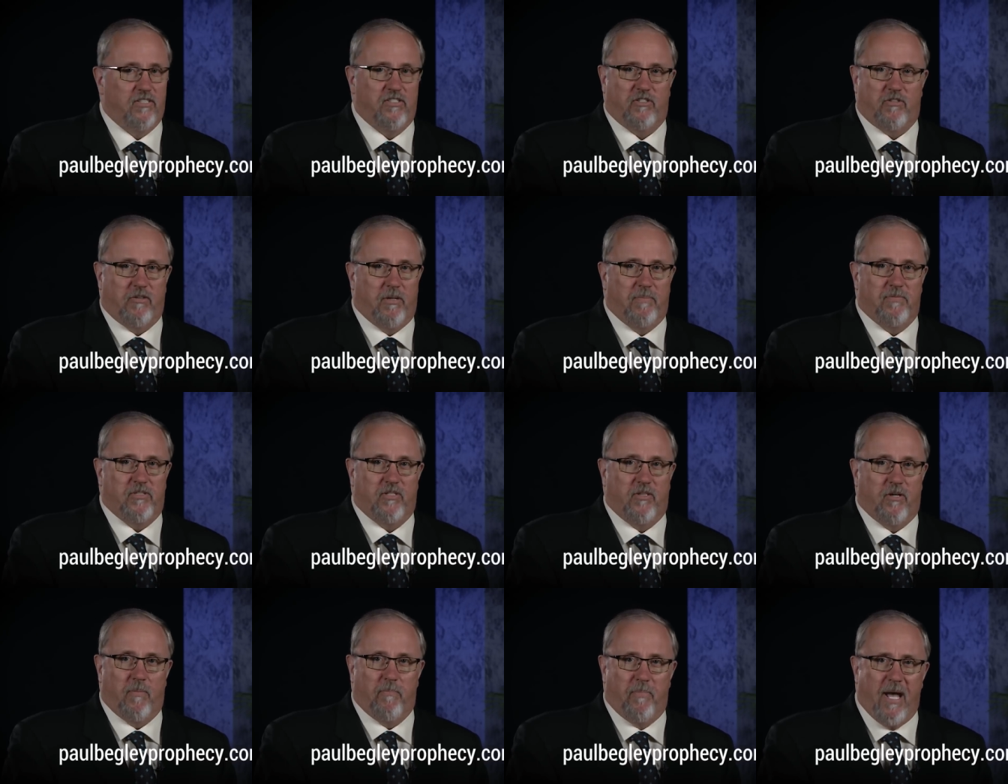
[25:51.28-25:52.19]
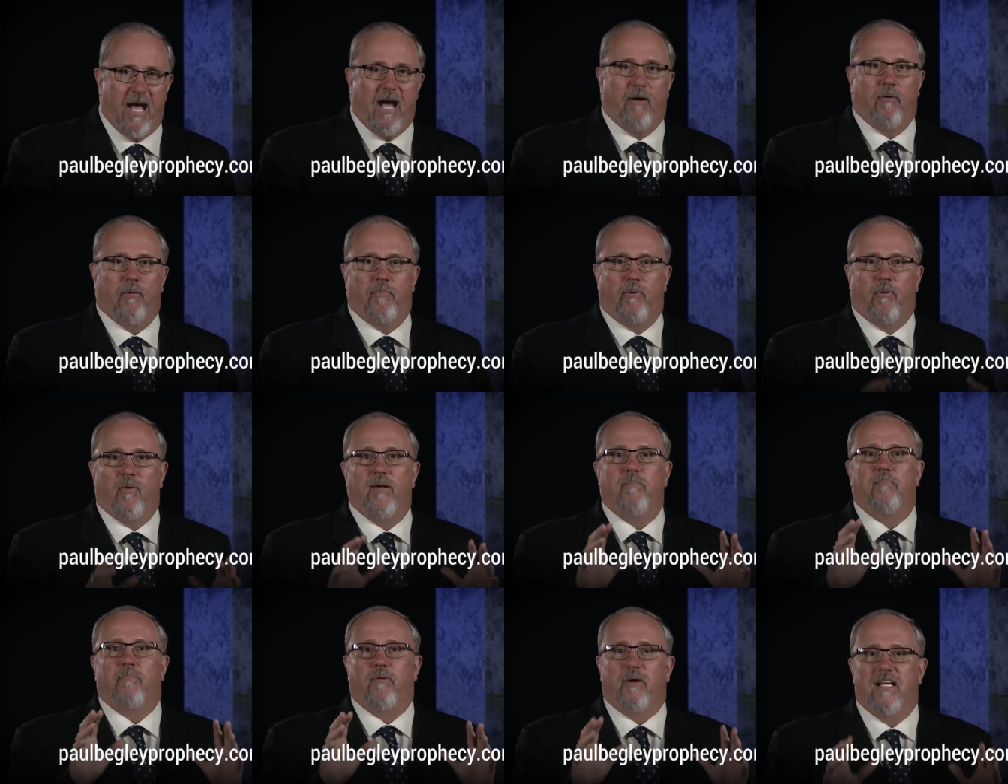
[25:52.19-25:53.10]
scripture, a PowerPoint
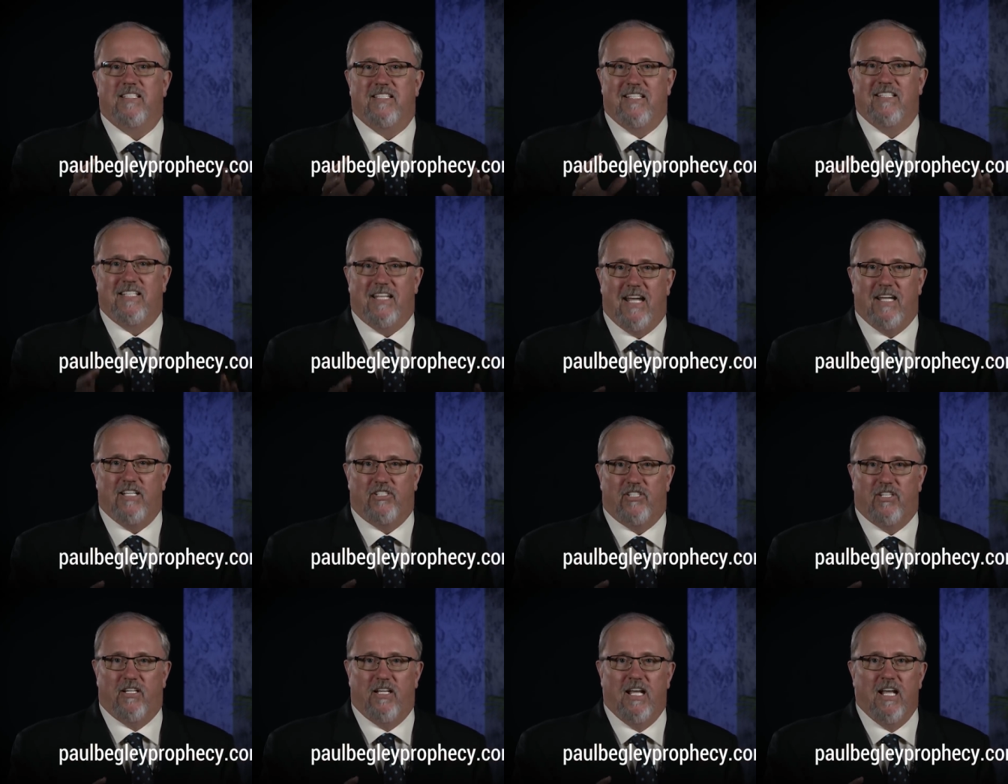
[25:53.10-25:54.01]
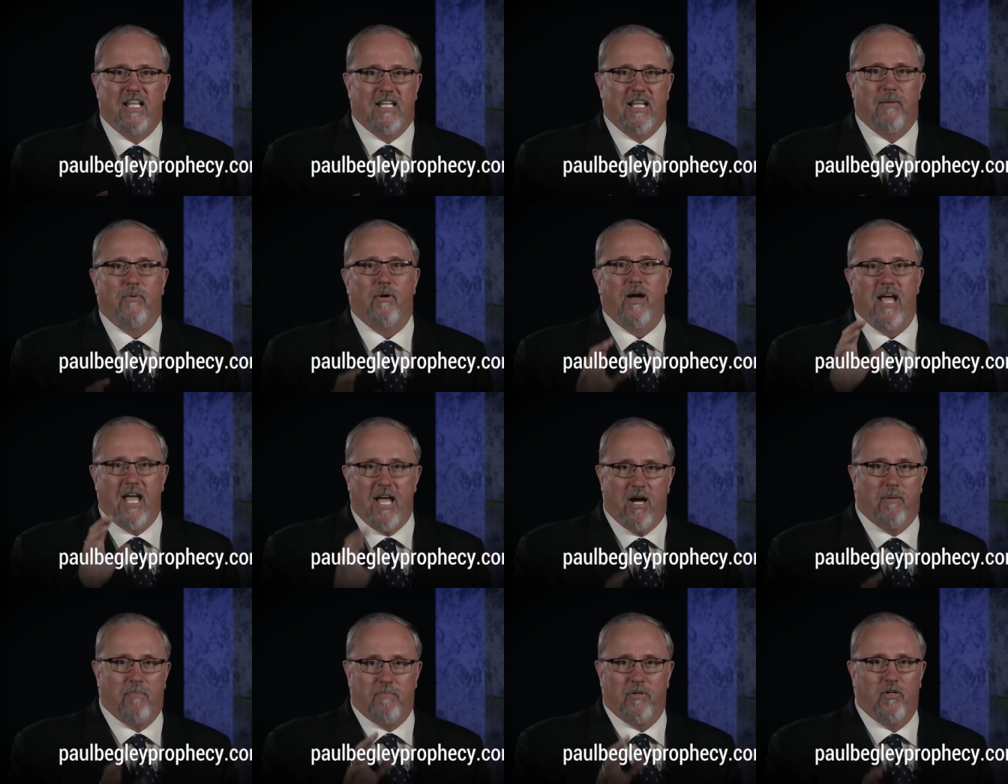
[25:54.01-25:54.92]
presentation that will
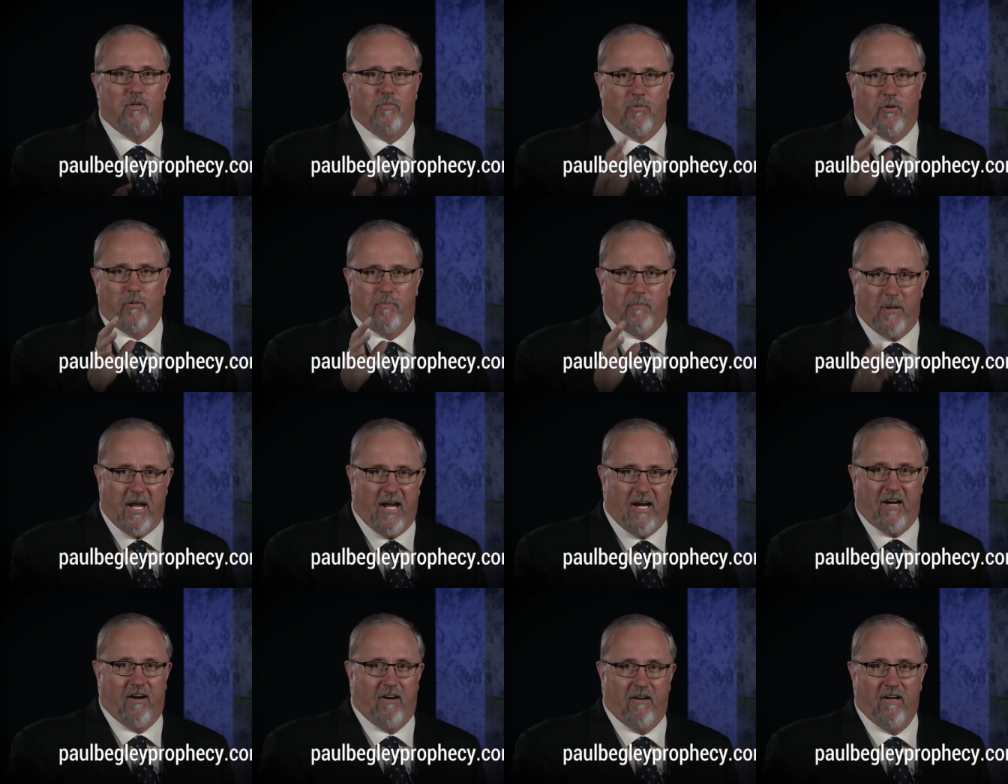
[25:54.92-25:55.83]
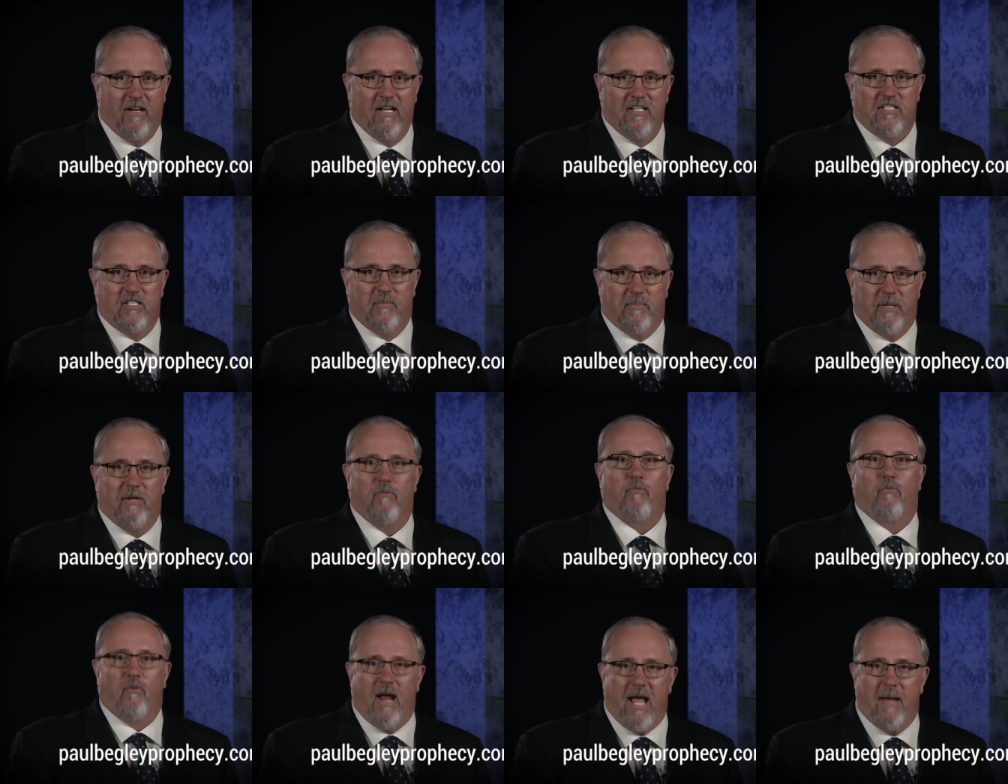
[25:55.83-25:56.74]
help you prepare to be
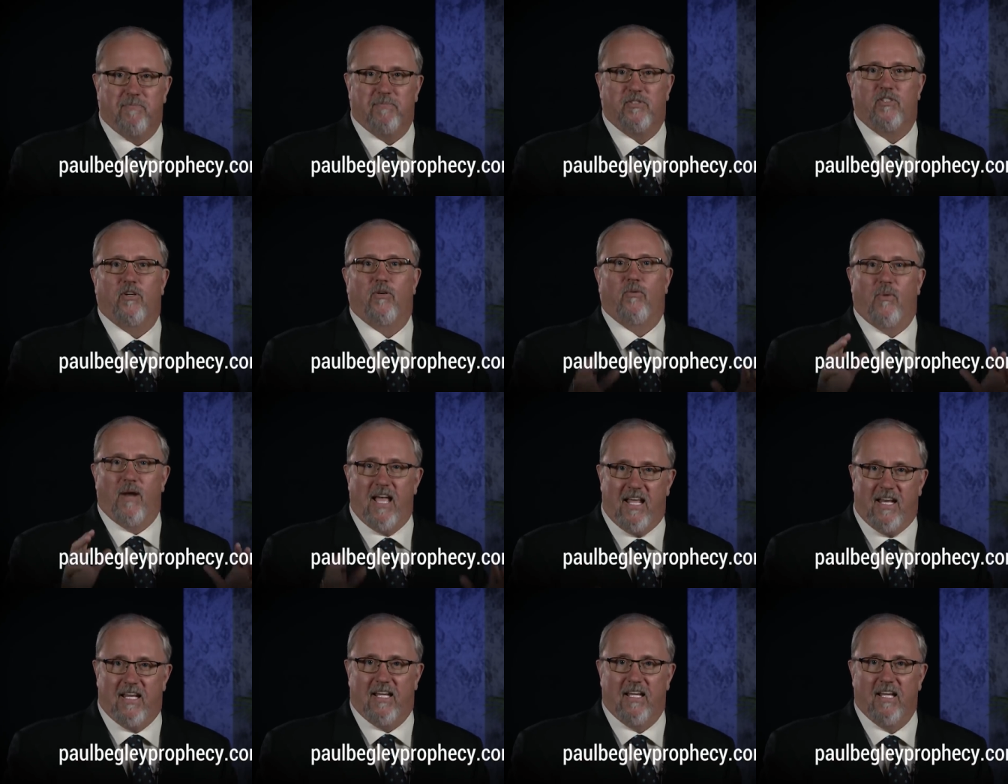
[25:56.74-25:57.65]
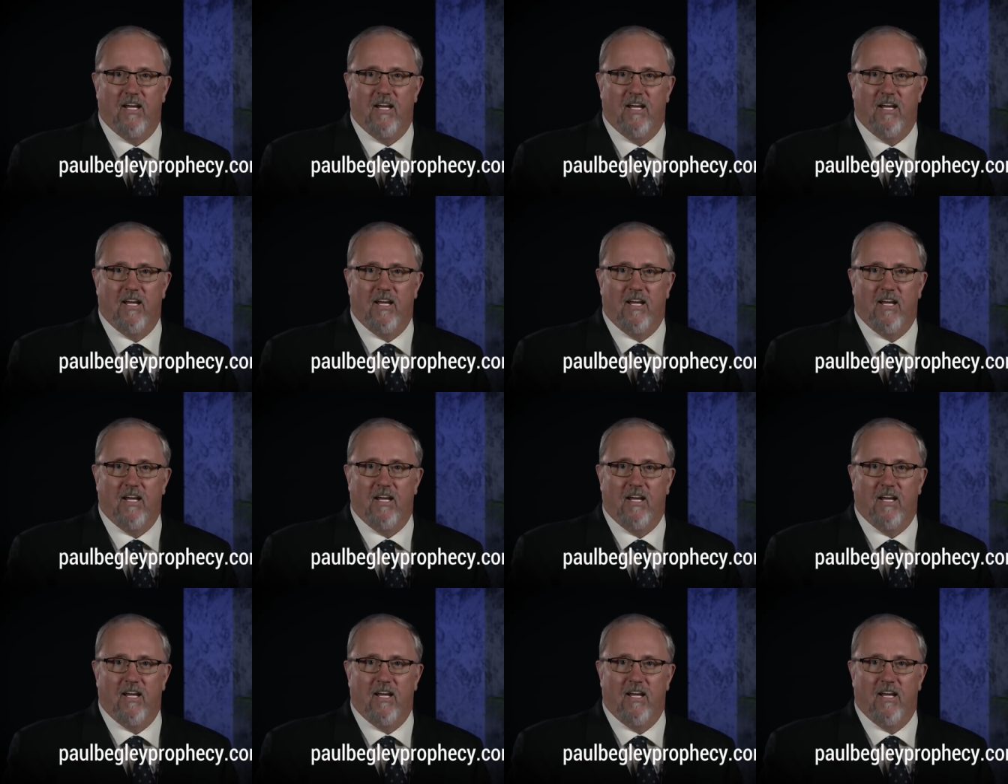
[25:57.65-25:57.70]
rapture ready.